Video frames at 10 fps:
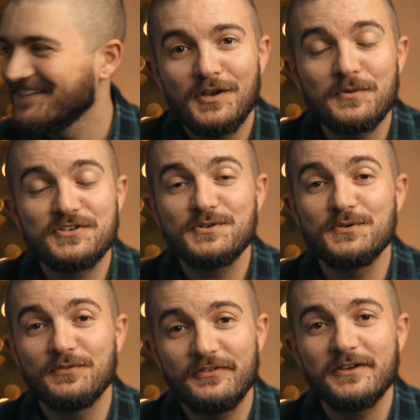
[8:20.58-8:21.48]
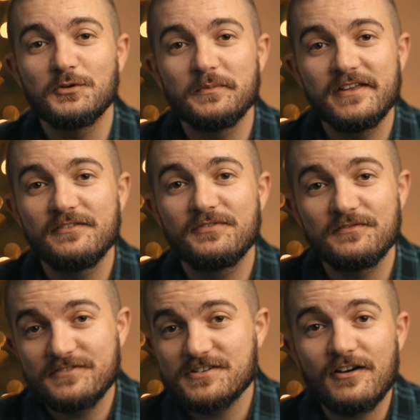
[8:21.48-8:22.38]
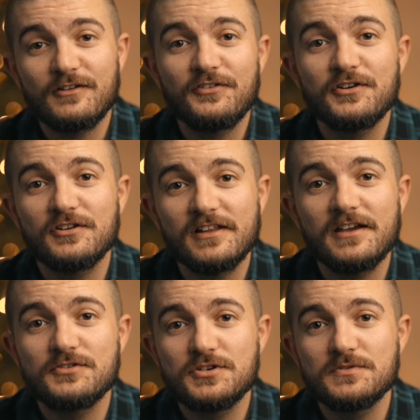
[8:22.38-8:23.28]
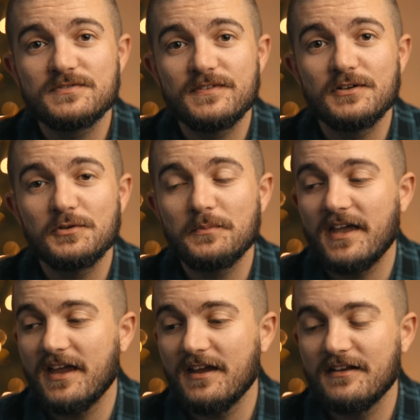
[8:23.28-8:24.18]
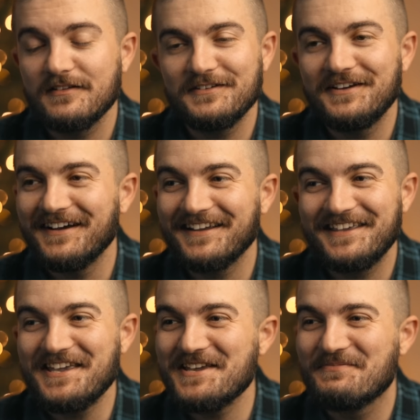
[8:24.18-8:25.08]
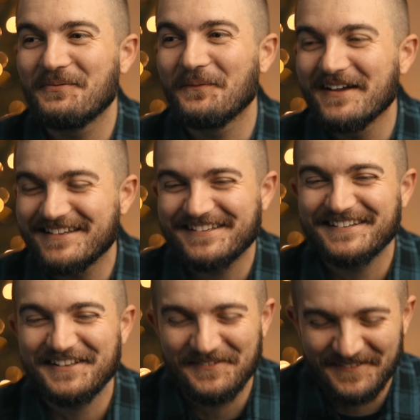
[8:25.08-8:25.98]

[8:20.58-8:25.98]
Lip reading: Number 2, film. If the photographer in your life shoots film, and I keep whistling